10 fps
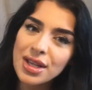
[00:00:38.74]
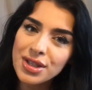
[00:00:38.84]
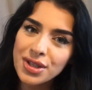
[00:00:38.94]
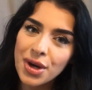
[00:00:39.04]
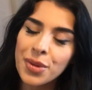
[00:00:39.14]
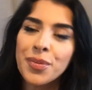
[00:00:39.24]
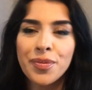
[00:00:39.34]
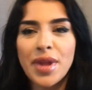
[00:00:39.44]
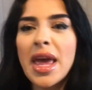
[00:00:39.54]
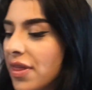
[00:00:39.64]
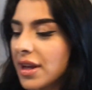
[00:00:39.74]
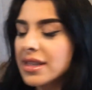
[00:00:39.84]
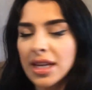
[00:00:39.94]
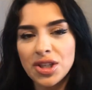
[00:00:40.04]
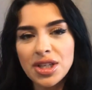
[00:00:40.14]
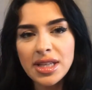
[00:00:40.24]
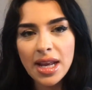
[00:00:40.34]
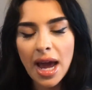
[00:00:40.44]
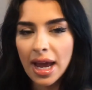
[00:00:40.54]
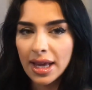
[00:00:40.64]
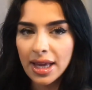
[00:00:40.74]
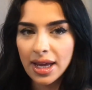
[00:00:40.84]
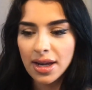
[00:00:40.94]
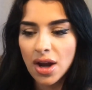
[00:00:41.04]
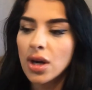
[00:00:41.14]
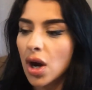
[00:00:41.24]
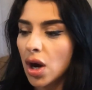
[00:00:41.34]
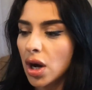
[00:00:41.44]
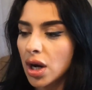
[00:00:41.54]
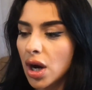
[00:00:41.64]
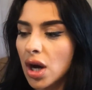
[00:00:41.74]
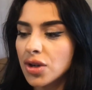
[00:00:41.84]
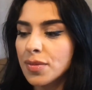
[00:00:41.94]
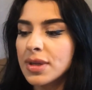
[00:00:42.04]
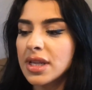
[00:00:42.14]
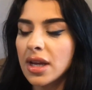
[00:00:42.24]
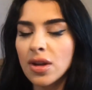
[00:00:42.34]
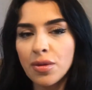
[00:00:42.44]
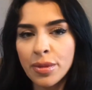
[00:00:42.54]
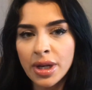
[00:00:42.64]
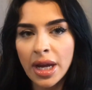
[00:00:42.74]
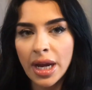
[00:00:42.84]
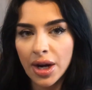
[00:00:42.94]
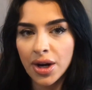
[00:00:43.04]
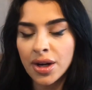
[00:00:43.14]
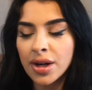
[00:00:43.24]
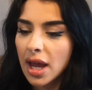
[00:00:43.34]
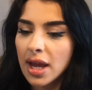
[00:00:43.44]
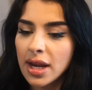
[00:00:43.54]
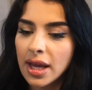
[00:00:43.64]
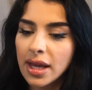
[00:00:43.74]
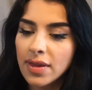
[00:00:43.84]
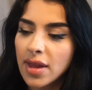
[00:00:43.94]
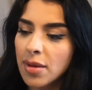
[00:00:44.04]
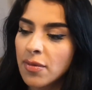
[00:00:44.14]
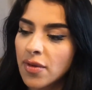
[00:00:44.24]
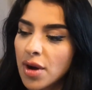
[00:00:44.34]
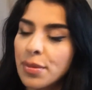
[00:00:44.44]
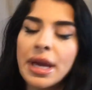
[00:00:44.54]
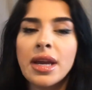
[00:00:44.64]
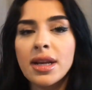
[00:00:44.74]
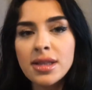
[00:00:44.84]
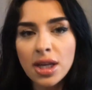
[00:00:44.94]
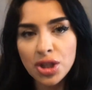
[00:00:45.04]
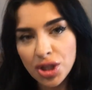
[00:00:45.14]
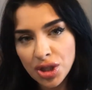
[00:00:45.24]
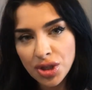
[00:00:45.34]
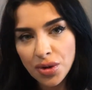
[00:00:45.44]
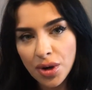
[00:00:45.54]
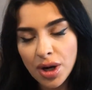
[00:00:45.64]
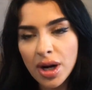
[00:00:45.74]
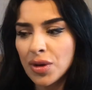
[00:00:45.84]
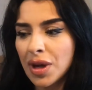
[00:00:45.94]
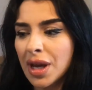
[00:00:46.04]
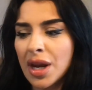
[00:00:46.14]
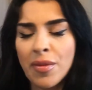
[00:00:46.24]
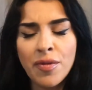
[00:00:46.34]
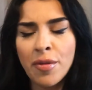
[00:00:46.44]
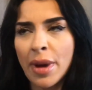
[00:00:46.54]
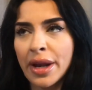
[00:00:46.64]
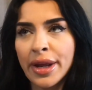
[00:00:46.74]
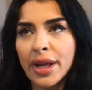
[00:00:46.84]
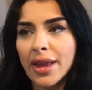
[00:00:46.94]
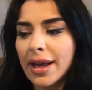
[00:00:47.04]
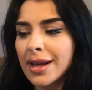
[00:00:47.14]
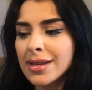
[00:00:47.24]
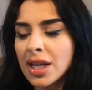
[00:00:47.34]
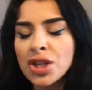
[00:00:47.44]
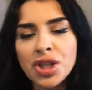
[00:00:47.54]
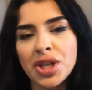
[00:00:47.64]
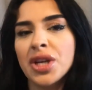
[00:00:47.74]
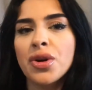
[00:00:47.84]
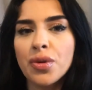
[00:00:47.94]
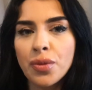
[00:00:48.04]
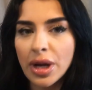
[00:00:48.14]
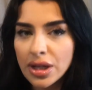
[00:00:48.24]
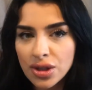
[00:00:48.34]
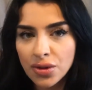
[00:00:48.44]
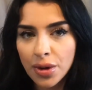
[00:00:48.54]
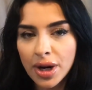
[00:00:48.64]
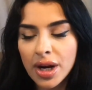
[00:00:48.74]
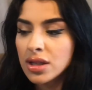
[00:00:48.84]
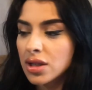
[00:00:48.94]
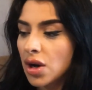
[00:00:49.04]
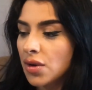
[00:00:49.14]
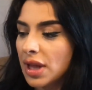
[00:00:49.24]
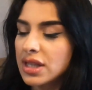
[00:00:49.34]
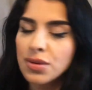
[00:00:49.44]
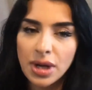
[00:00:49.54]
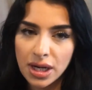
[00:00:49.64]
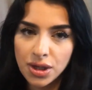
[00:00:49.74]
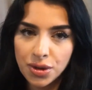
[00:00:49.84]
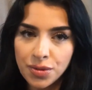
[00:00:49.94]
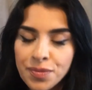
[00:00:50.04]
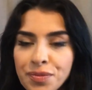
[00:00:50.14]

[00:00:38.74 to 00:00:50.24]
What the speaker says: So the extensions that I get are 100% human hair, and I get them from like an extension store. You can get them from any like extension or wig store. So that's what I do.